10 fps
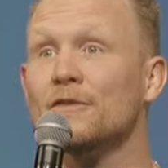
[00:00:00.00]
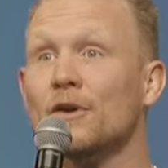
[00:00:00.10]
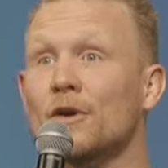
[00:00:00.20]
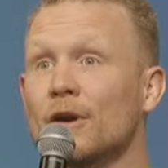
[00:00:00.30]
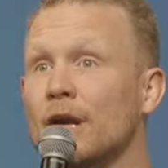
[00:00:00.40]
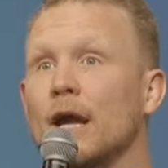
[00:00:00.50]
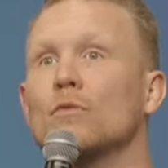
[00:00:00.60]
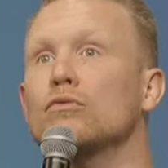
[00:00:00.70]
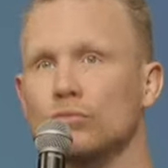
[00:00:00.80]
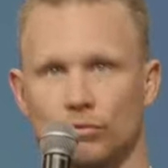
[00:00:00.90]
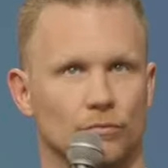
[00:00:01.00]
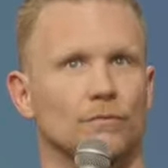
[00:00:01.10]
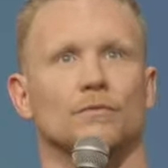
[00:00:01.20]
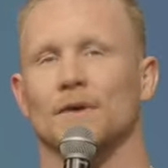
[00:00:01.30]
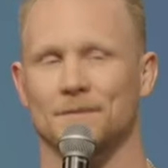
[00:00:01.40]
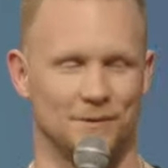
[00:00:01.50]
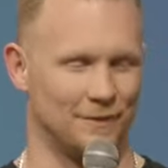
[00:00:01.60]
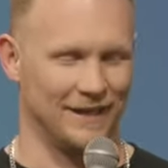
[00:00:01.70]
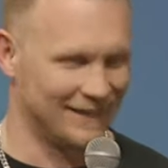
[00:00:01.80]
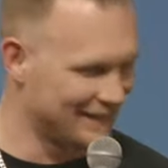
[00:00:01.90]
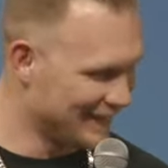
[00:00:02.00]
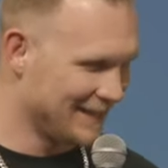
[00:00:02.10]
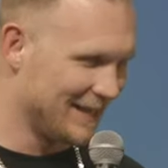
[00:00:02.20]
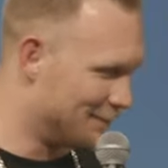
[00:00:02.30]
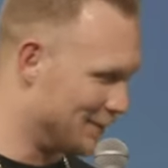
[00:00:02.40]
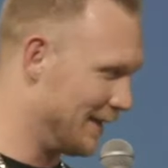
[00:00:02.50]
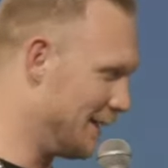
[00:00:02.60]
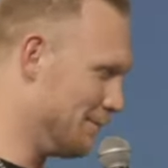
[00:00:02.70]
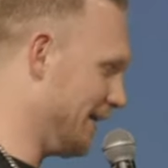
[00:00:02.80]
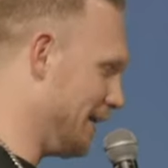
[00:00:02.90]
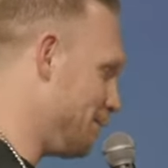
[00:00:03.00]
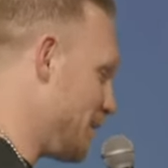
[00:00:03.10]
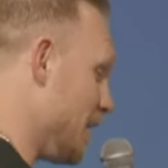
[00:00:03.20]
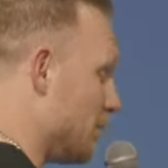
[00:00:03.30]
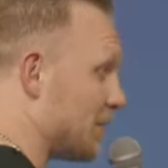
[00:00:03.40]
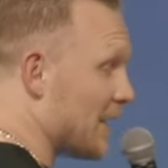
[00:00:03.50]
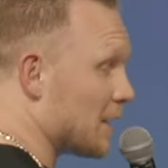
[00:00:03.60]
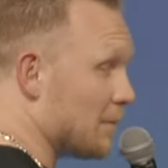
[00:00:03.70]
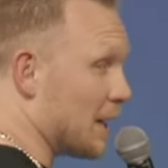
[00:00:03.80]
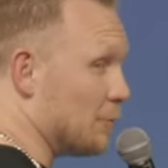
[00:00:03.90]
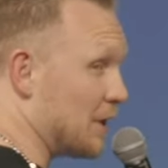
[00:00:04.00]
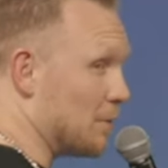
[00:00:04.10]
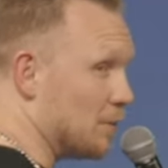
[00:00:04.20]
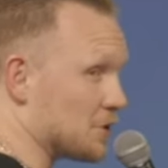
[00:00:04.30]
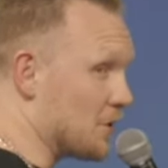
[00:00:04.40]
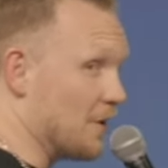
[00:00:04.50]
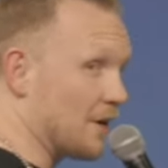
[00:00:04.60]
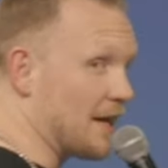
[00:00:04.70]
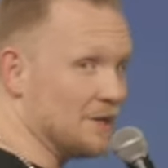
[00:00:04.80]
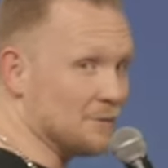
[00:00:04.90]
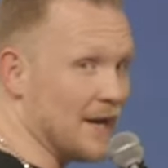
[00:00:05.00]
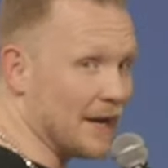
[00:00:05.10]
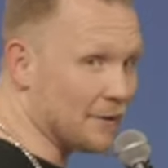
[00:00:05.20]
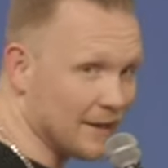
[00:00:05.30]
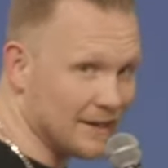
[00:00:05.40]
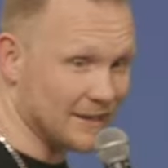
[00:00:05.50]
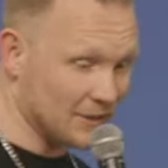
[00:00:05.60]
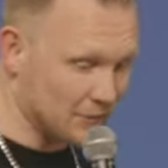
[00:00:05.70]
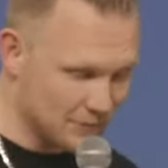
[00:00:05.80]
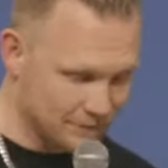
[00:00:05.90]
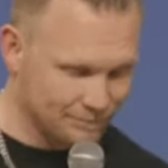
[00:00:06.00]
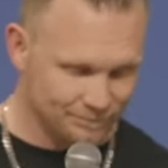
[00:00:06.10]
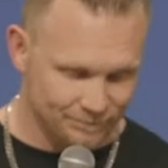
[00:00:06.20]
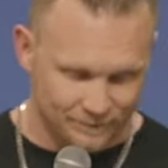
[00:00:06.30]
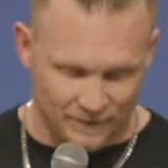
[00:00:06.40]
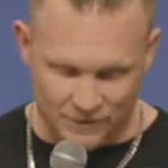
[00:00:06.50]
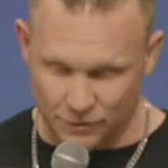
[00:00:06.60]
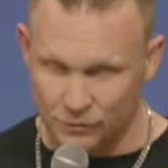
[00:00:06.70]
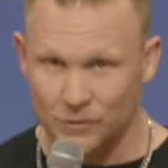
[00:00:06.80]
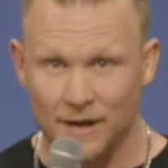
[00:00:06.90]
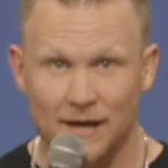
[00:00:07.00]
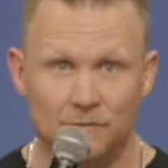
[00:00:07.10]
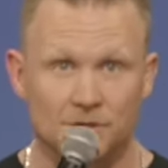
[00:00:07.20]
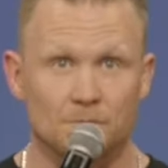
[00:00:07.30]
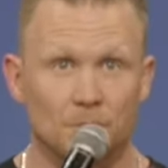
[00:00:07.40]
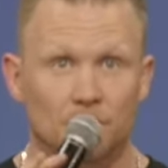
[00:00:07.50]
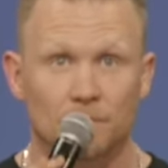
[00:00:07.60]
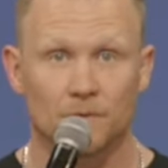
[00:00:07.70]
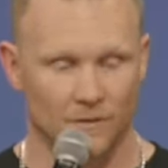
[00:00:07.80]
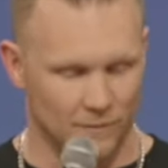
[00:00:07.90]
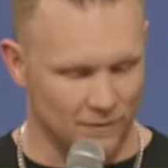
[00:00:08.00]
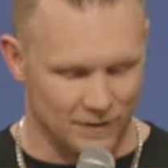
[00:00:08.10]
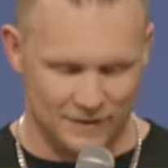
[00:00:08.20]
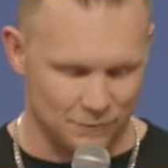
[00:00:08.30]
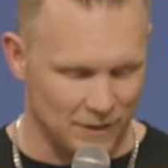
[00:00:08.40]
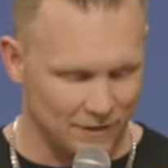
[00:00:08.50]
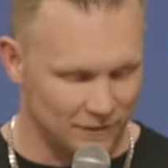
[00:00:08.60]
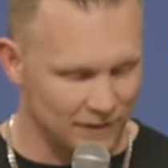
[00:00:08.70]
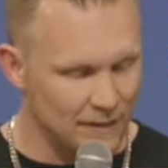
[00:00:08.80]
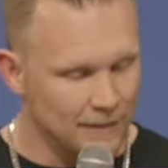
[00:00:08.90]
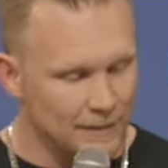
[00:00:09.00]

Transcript: here's a hurricane. Ooh, I'm just playing a play. But think about it. We can push the hurricanes back, right? Ain't that cool? Tor- tornadoes, just, it's wild.